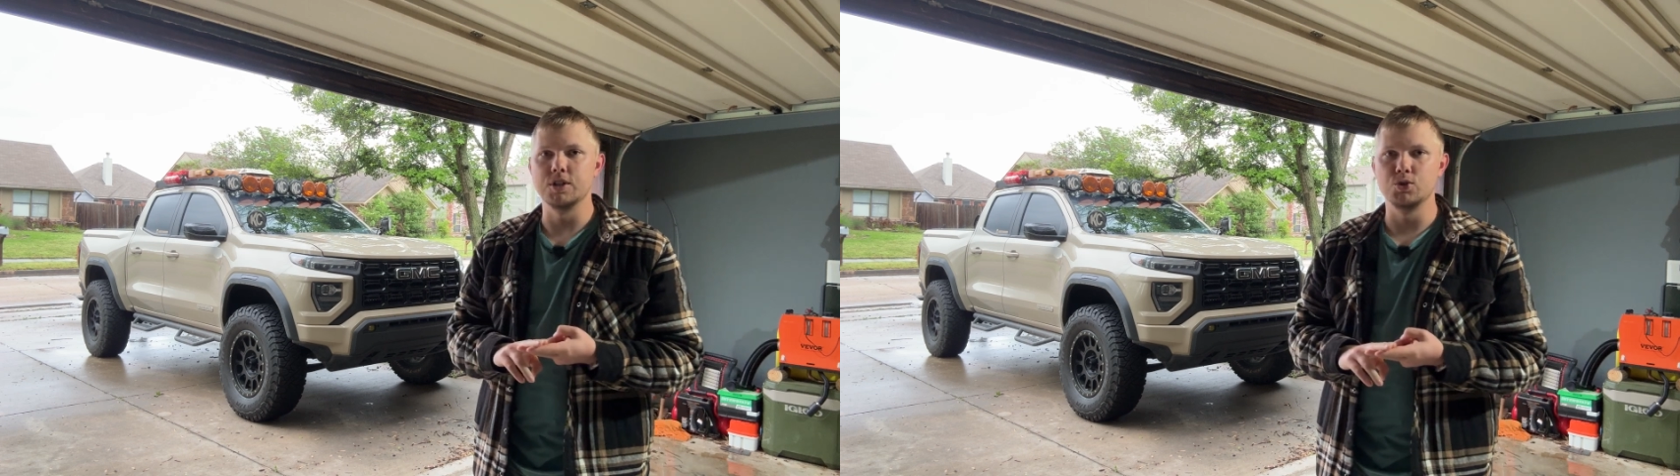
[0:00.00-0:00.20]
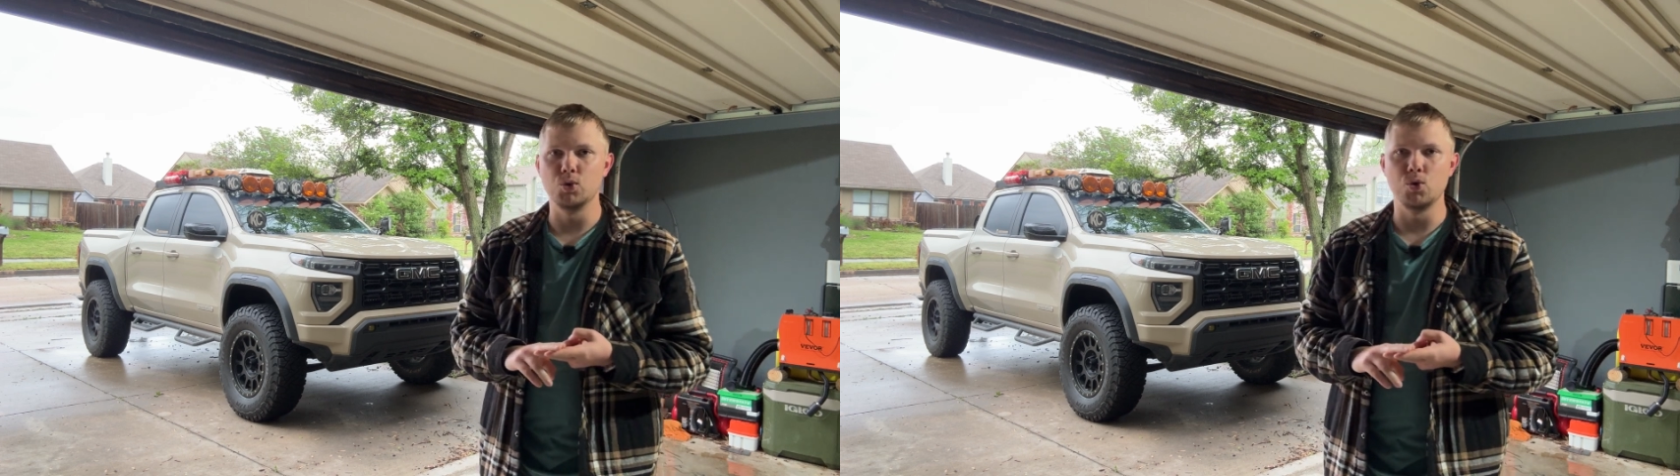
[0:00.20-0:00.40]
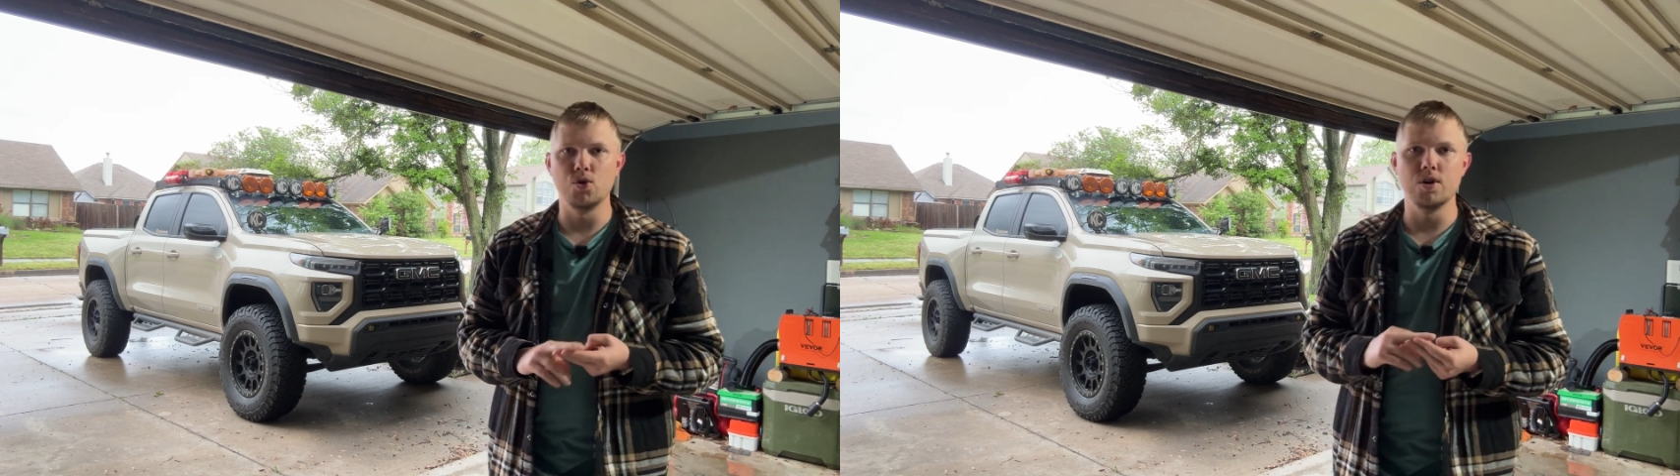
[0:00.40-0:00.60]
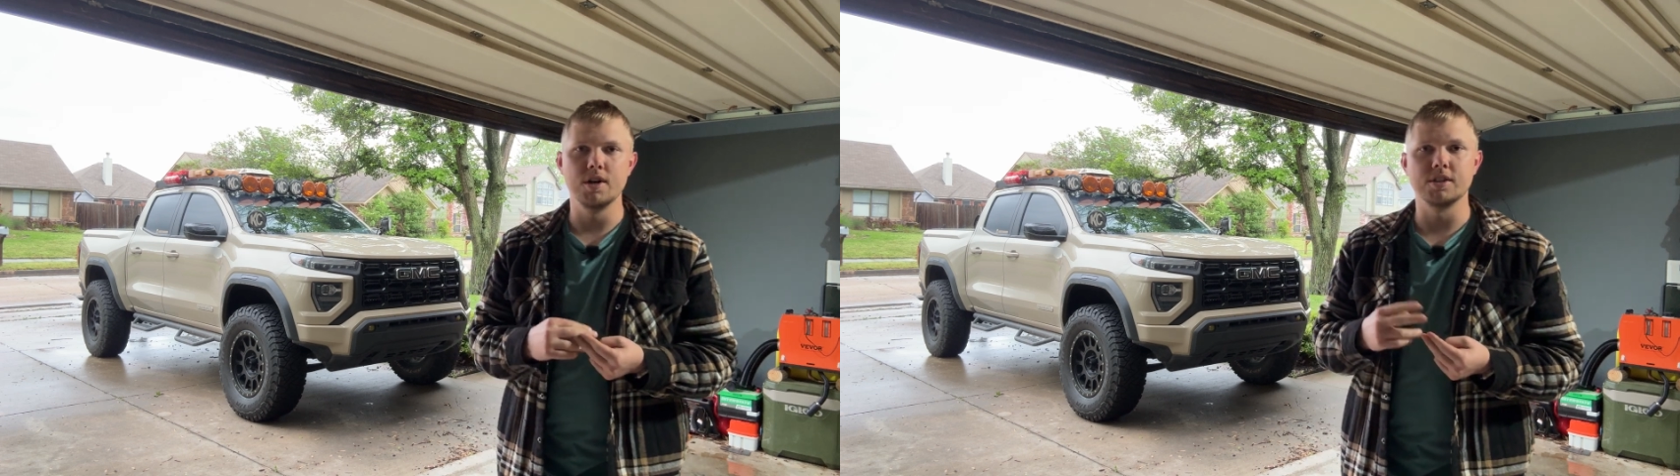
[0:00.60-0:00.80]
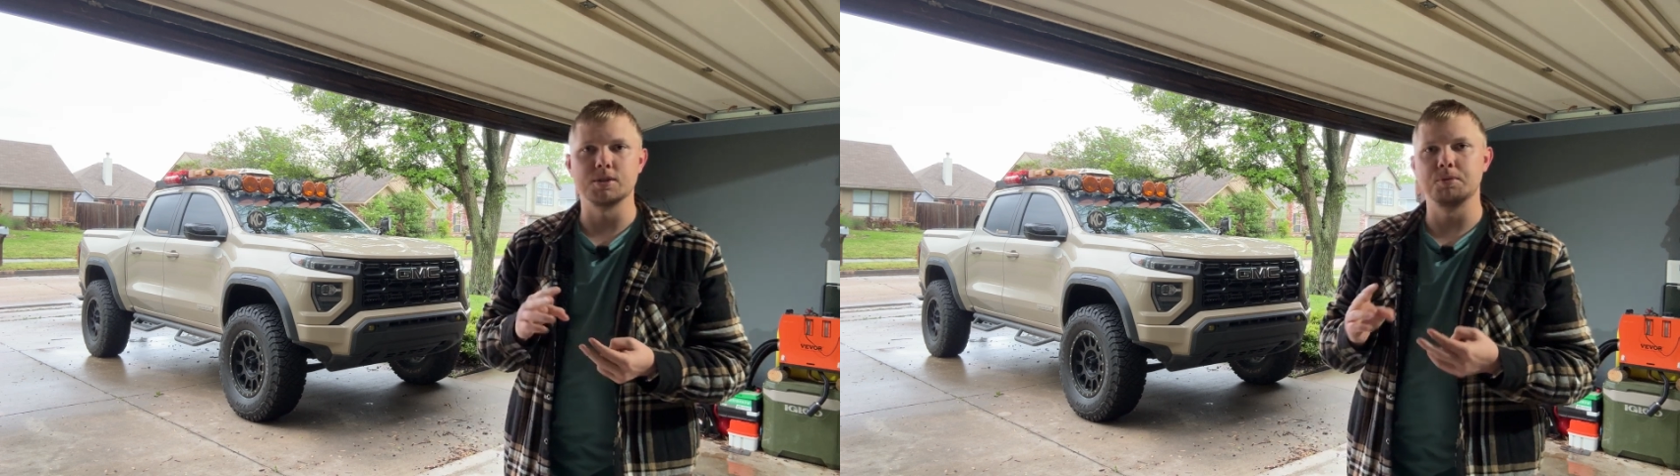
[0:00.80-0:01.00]
door
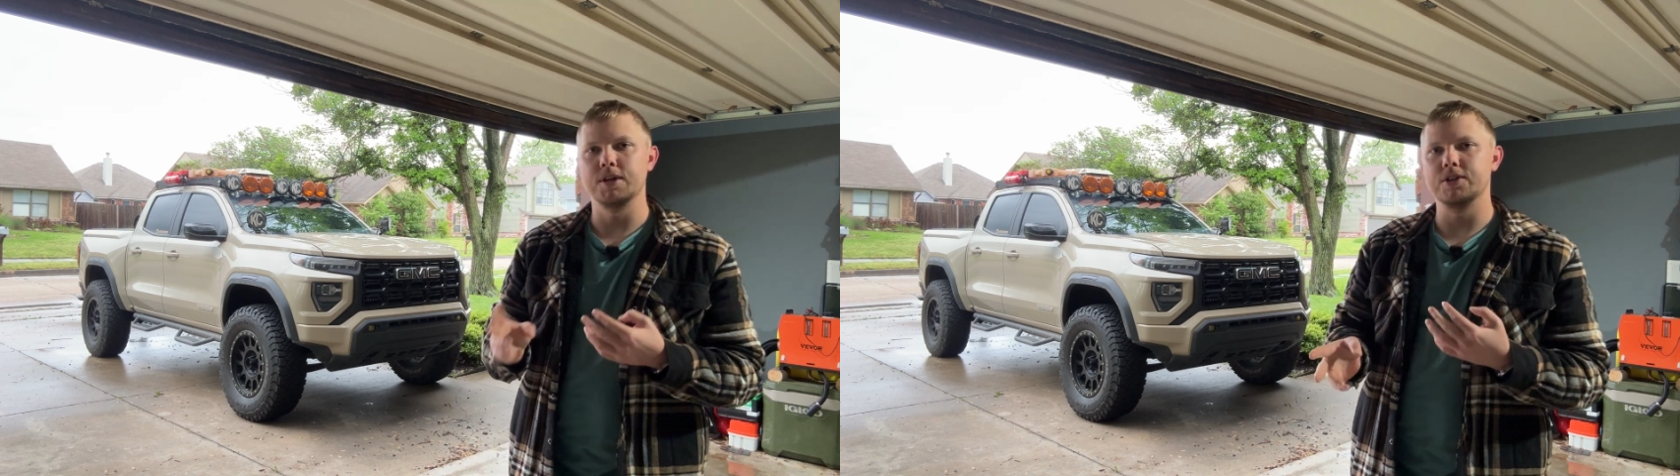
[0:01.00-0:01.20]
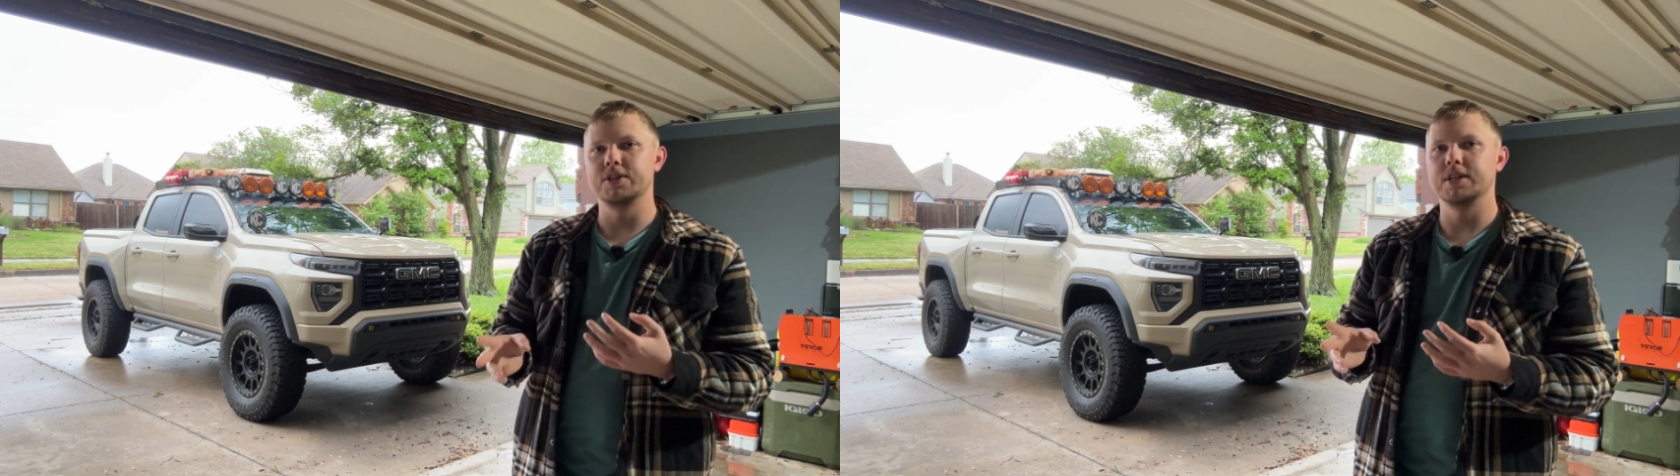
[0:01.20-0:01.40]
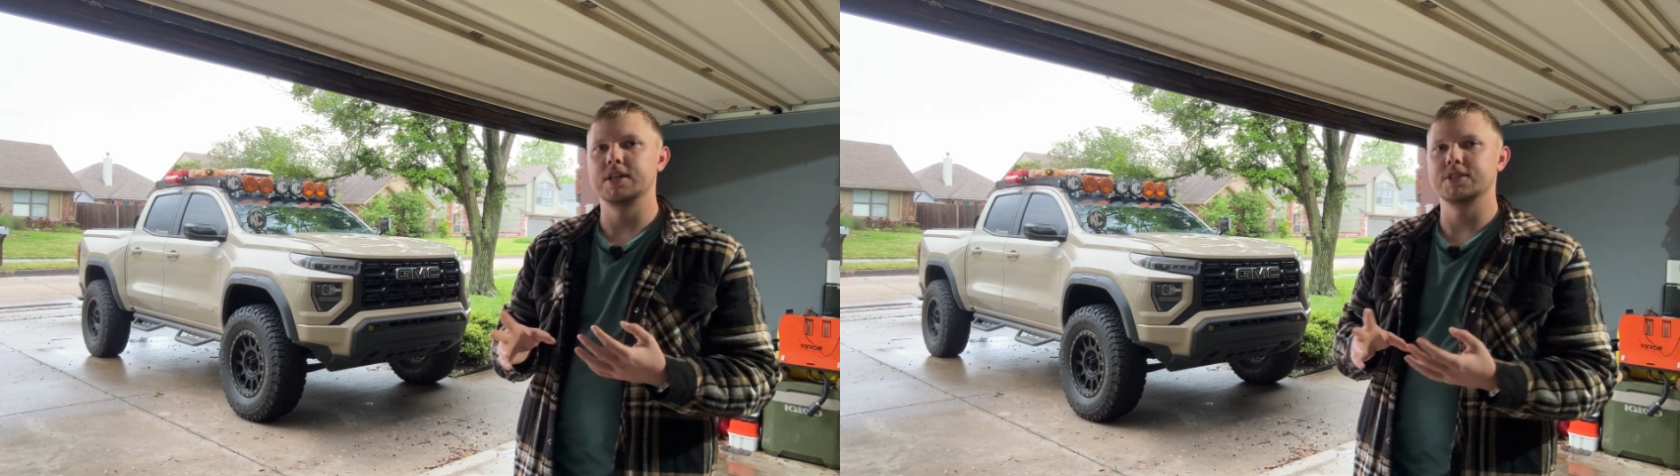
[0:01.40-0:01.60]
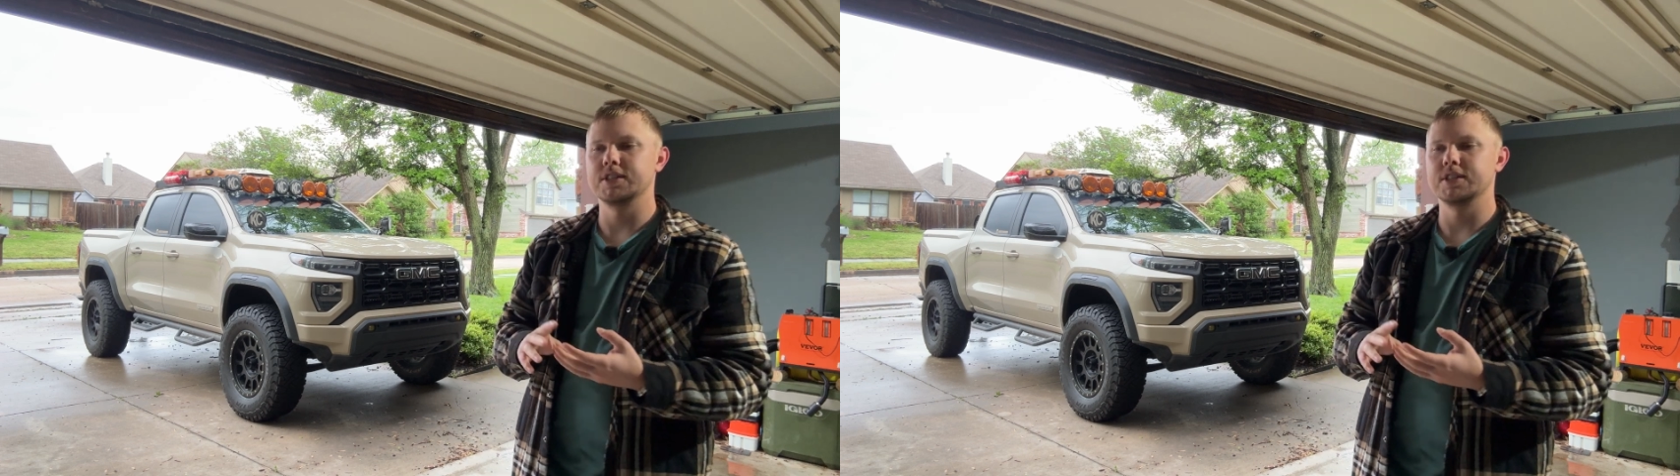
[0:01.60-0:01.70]
and some other things